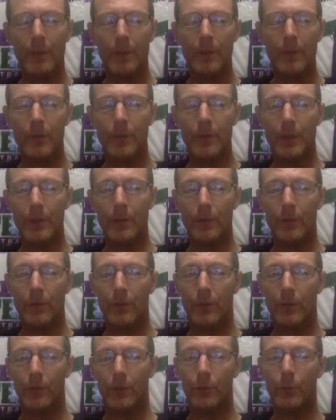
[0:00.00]

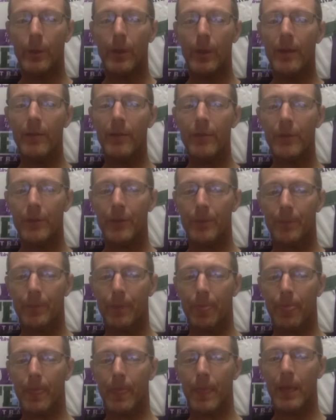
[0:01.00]
Zwift
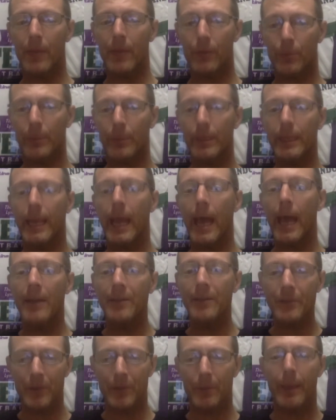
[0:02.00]
is really
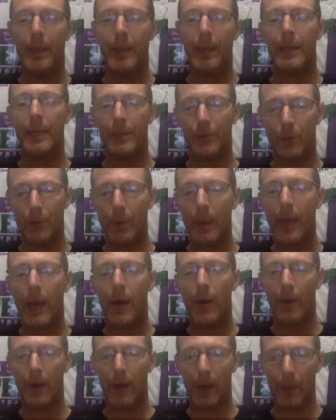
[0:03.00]
estimating your
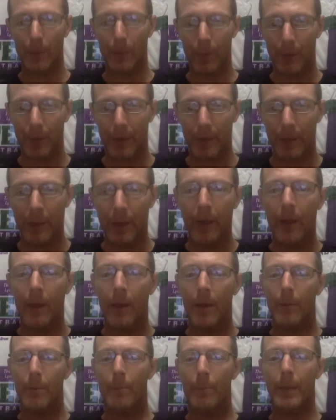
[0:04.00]
power output
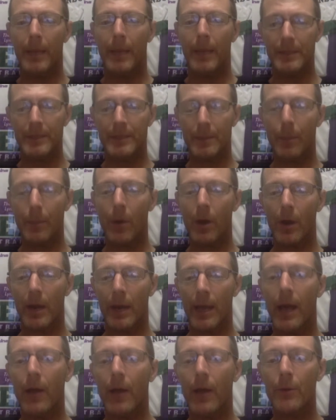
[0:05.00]
based upon an
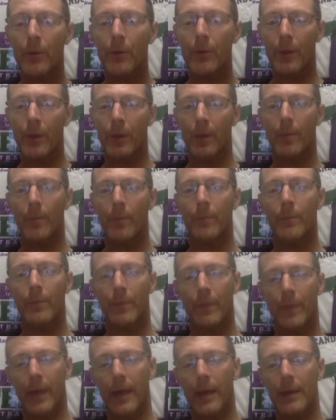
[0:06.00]
algorithm
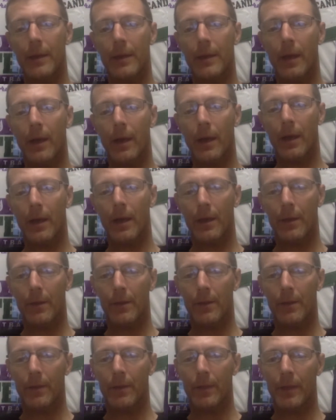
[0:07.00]
that
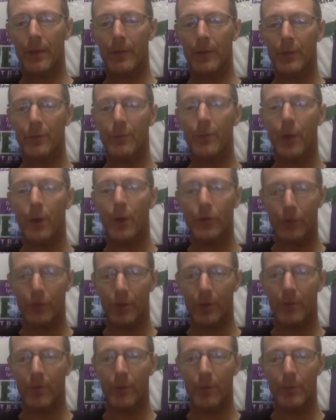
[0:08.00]
is a function
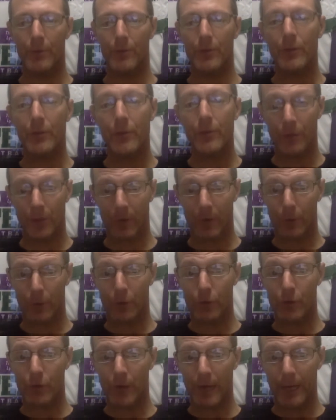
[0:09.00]
of the resistance of your
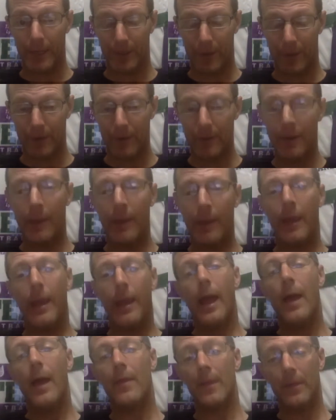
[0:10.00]
trainer
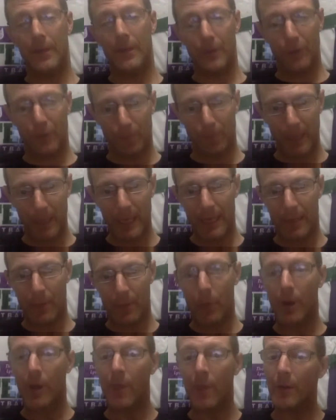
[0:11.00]
and then the speed and
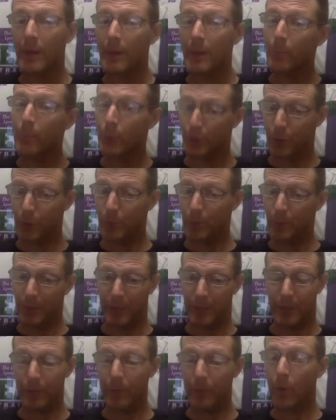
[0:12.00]
what other input you put
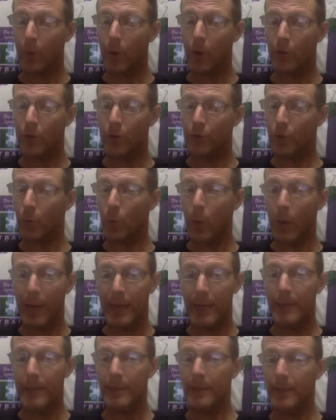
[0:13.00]
in as far as your
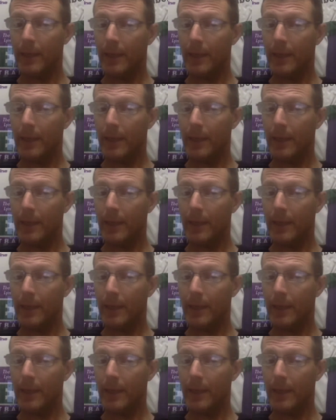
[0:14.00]
weight.